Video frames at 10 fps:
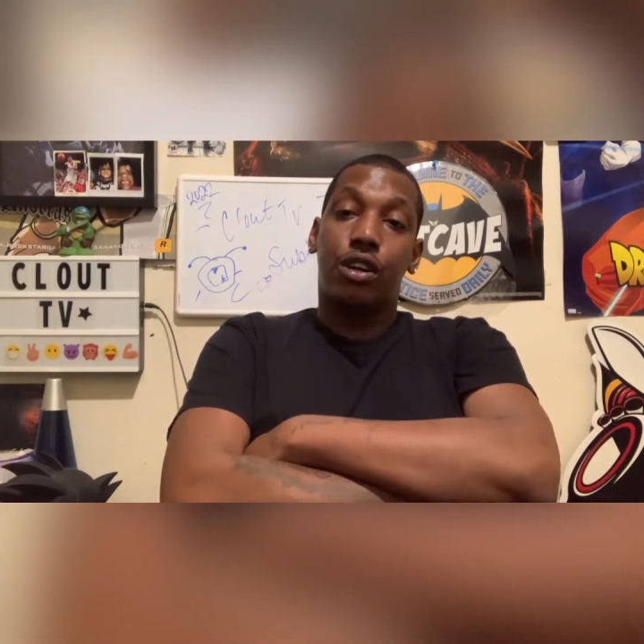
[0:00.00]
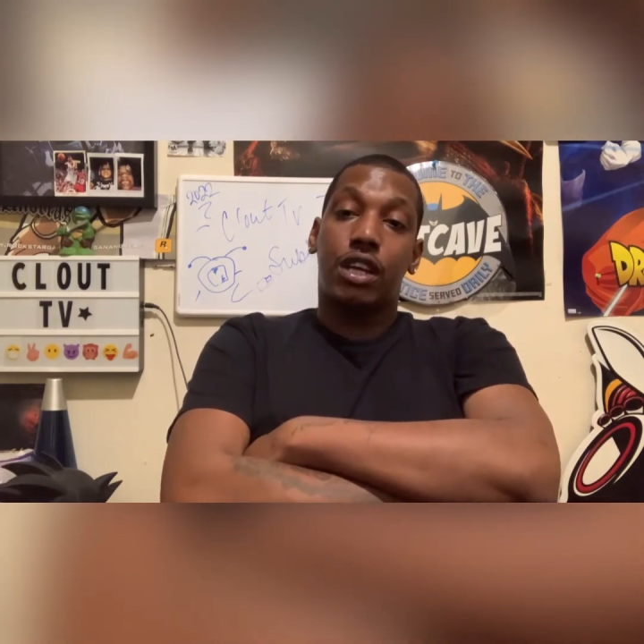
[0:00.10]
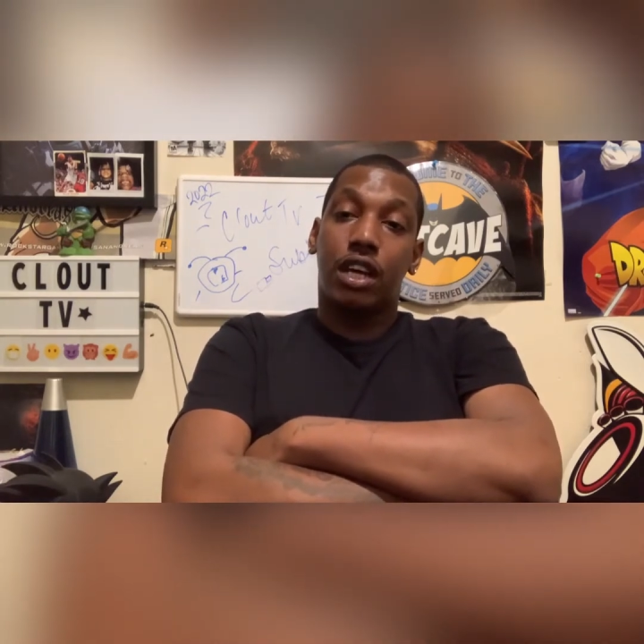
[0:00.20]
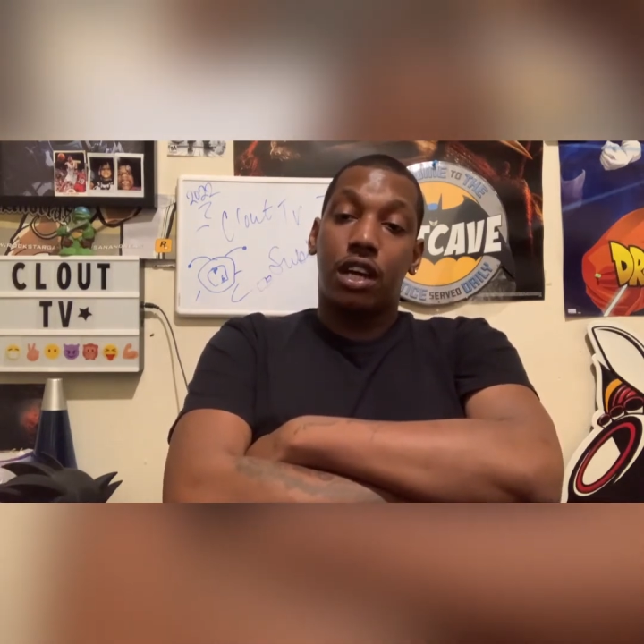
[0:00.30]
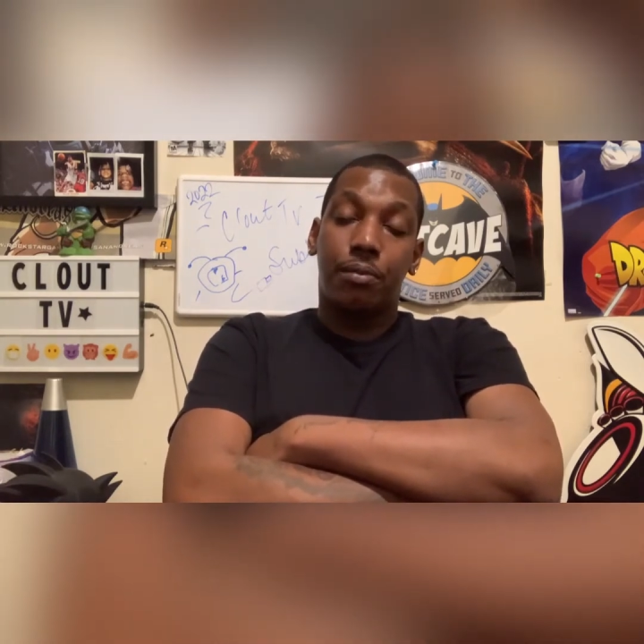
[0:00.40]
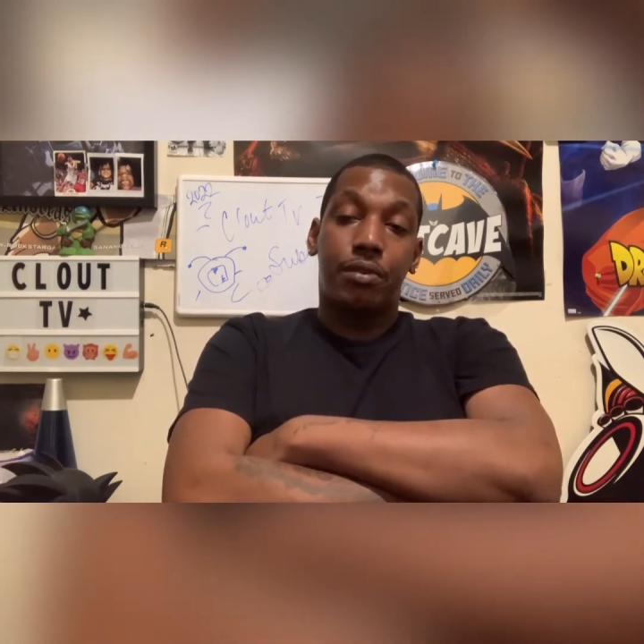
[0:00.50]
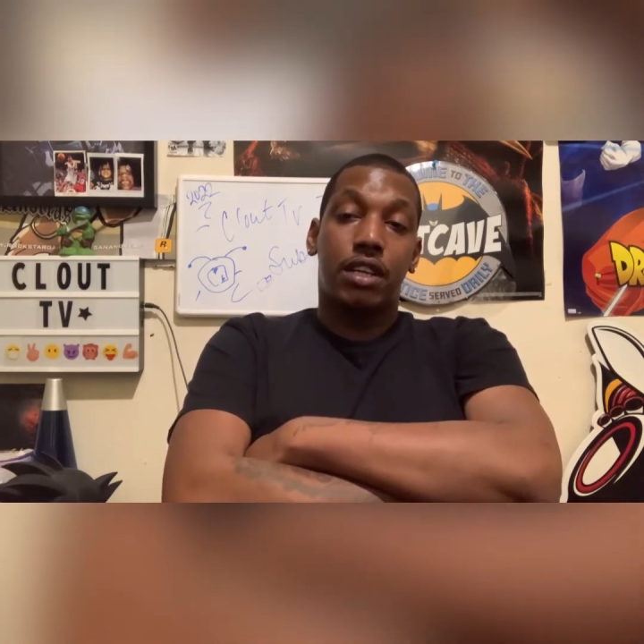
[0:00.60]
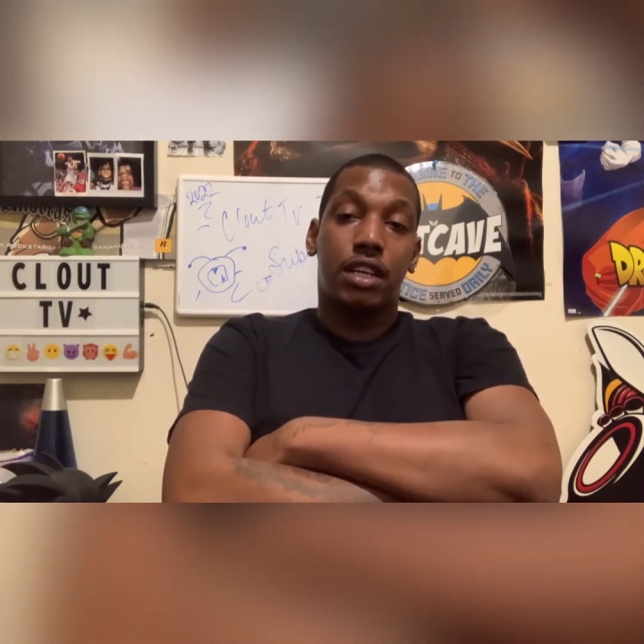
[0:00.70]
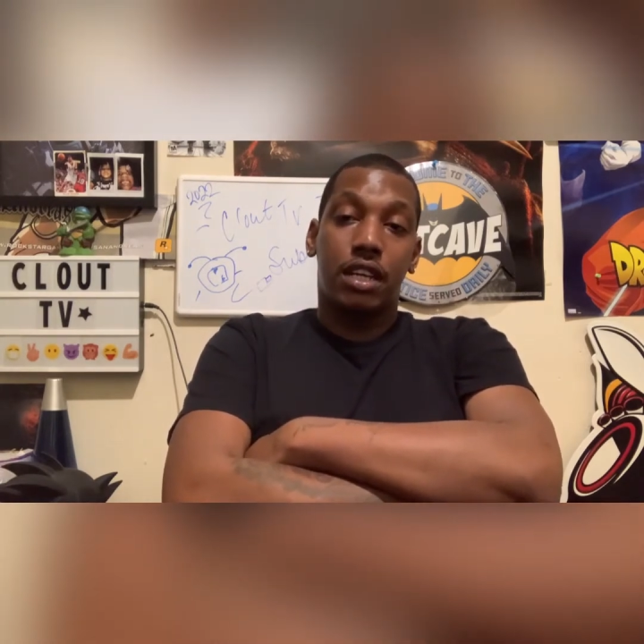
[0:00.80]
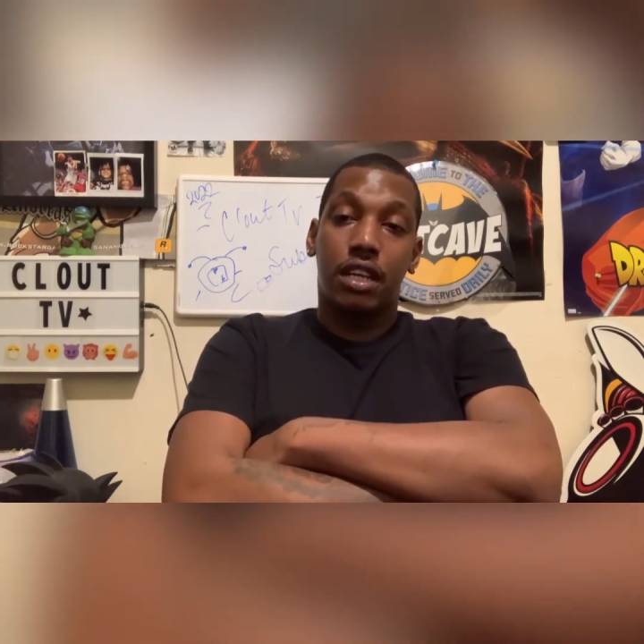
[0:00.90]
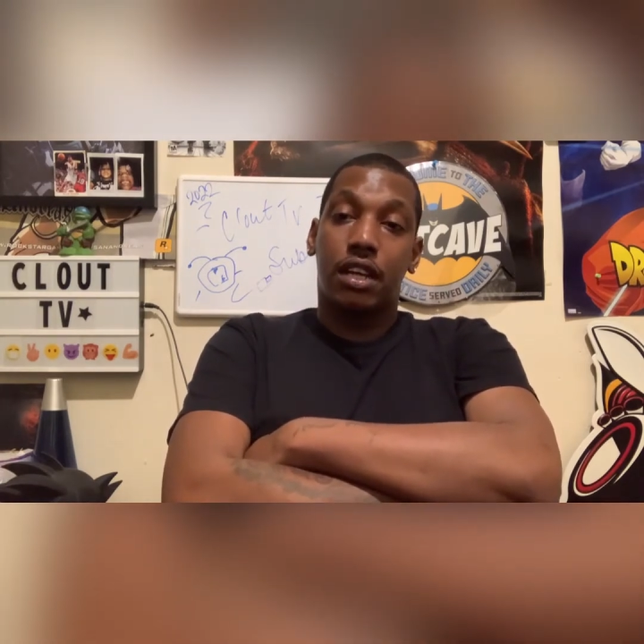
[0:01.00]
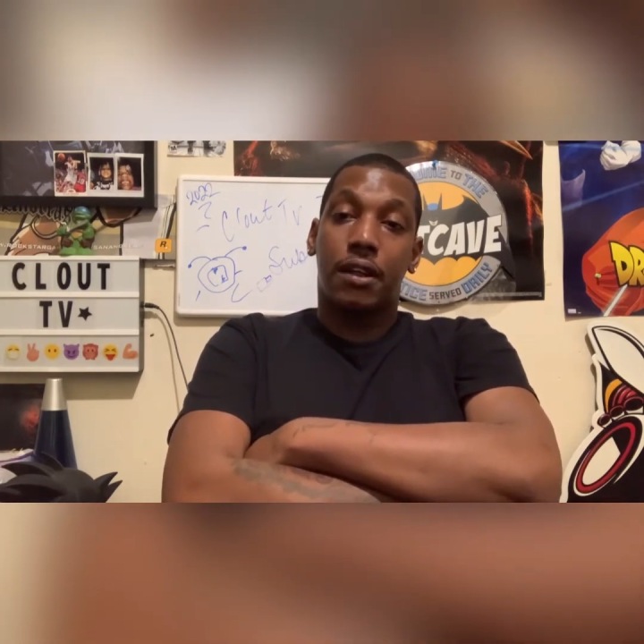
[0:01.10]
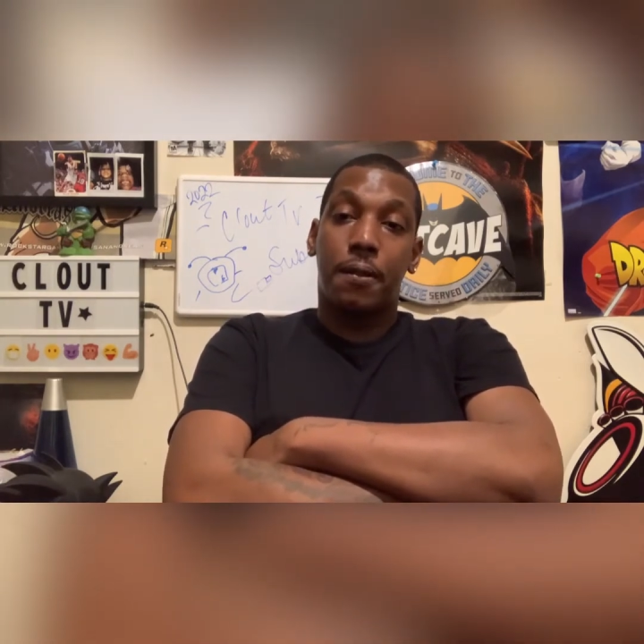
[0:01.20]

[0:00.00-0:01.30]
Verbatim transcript: can come to an end.